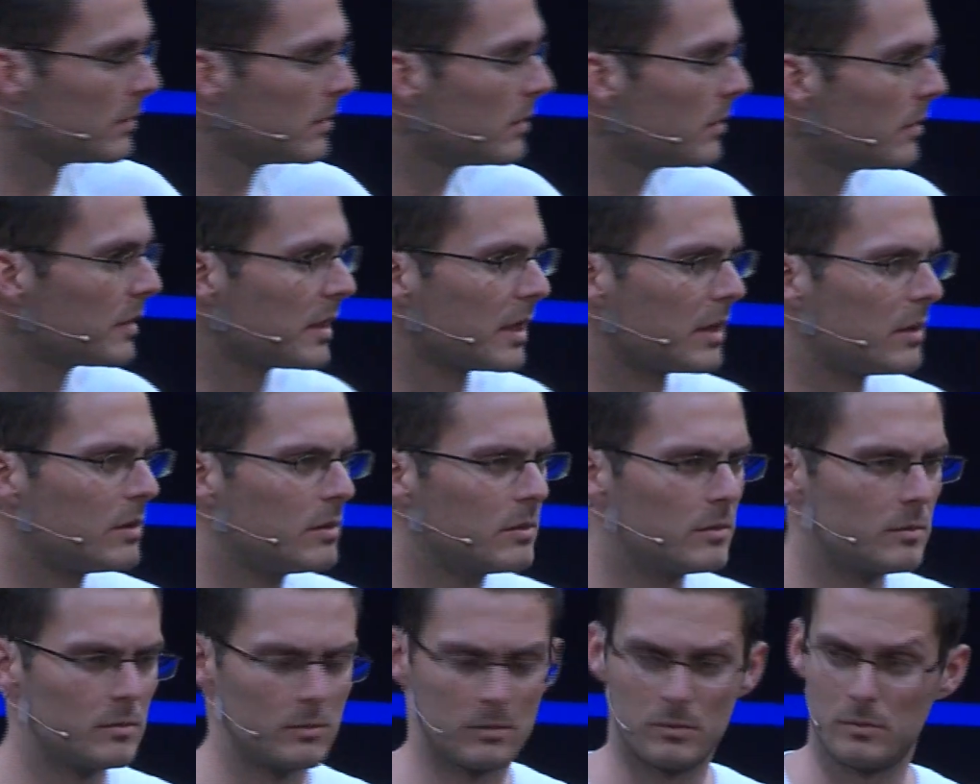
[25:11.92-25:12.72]
I was like,
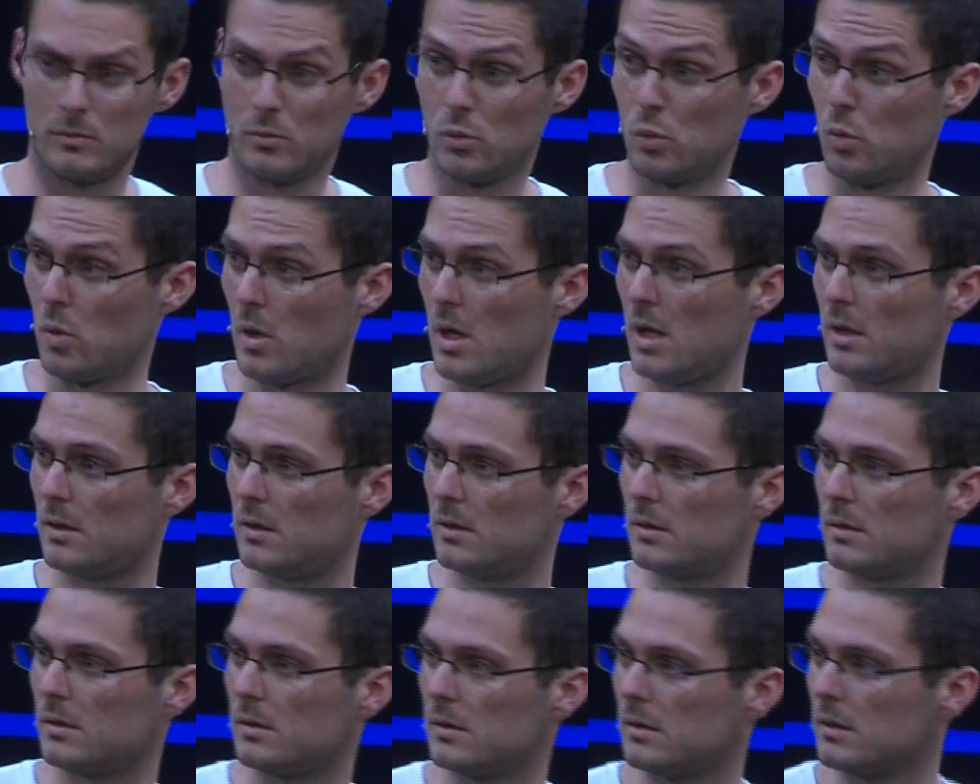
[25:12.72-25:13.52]

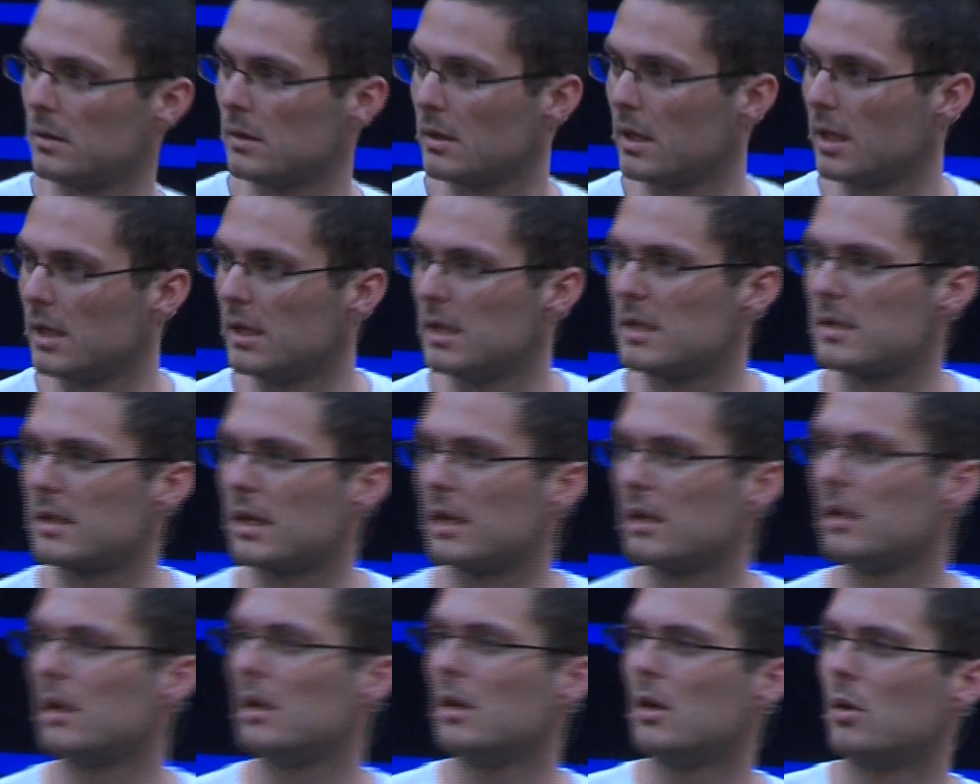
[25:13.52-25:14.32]
what? And he
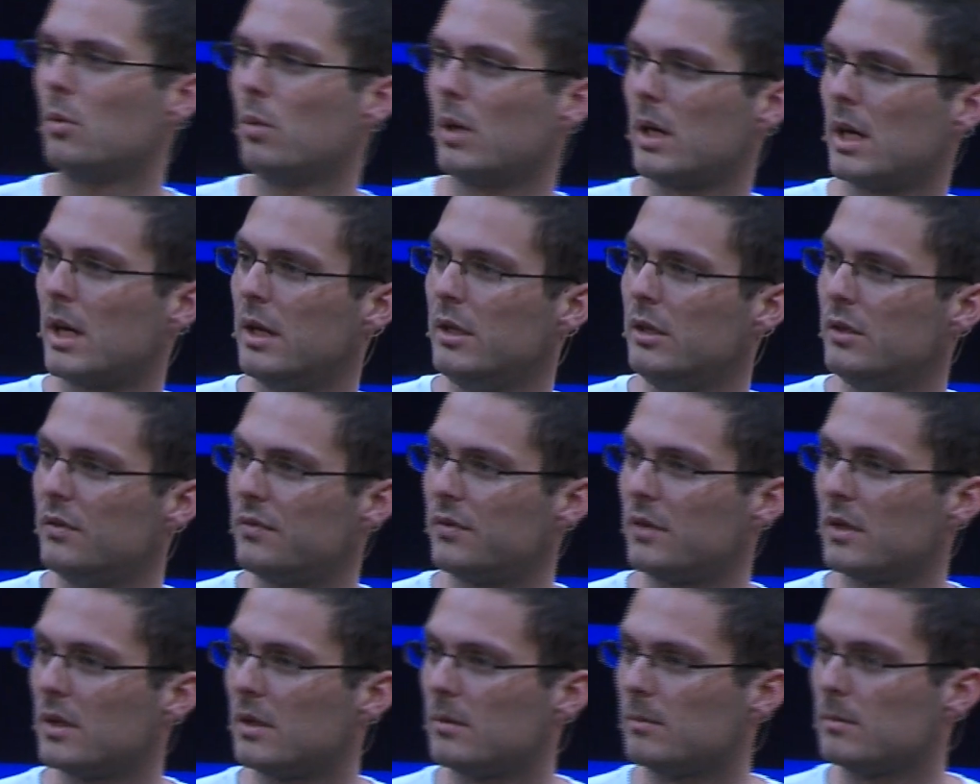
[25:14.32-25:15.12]
said, where are you
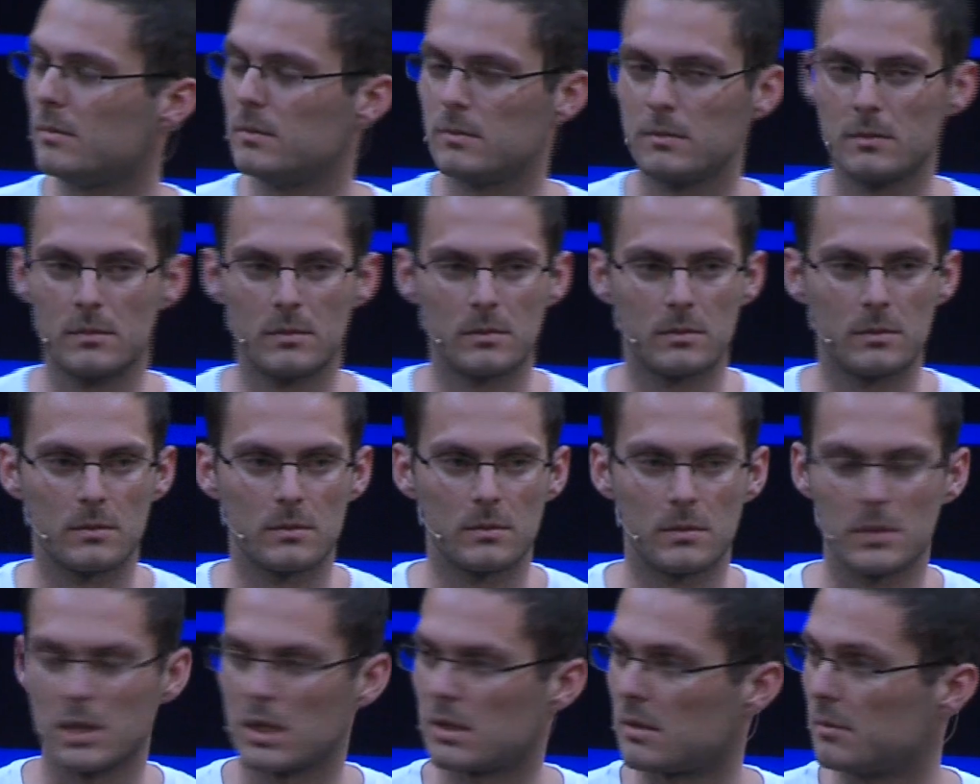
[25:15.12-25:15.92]
from?
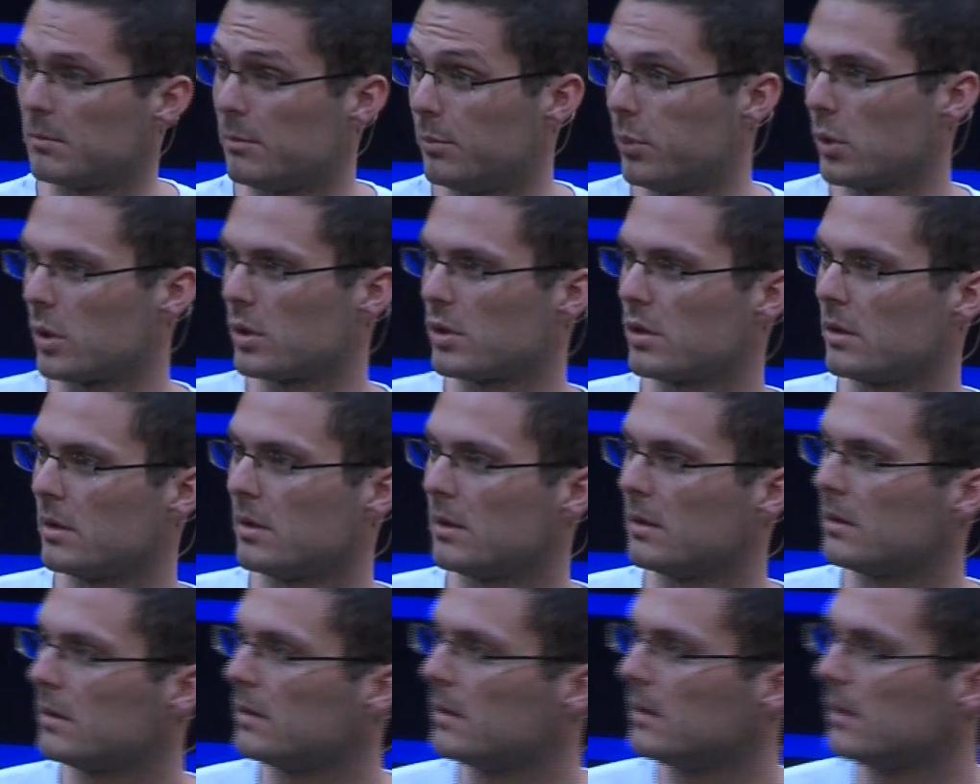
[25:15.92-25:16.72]
And I said,
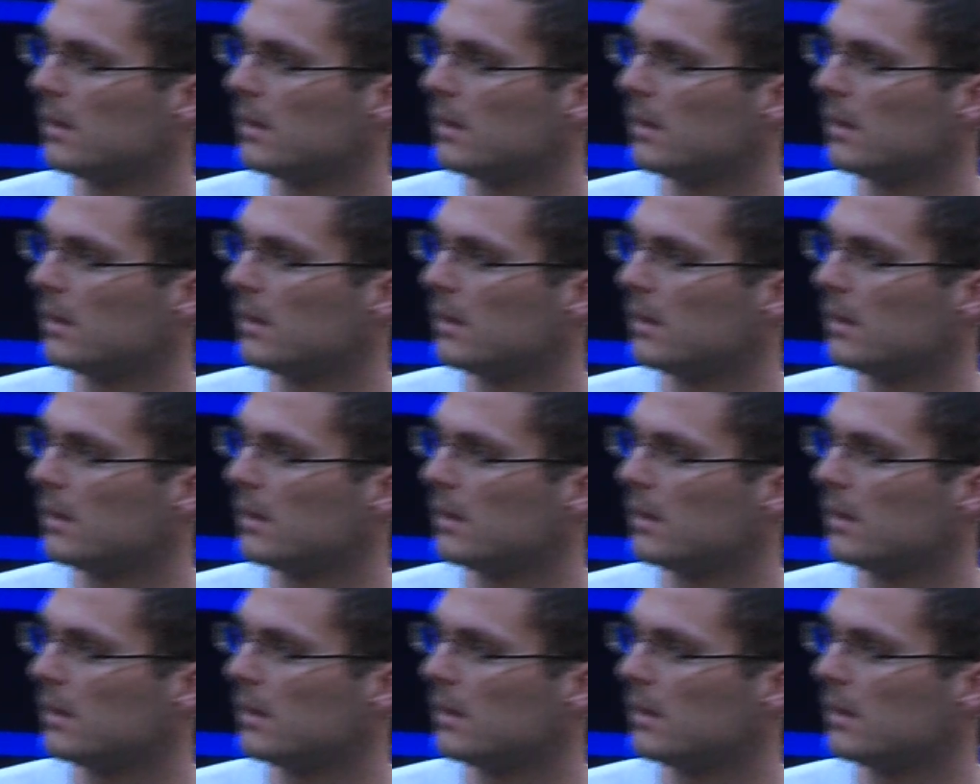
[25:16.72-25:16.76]
Portugal.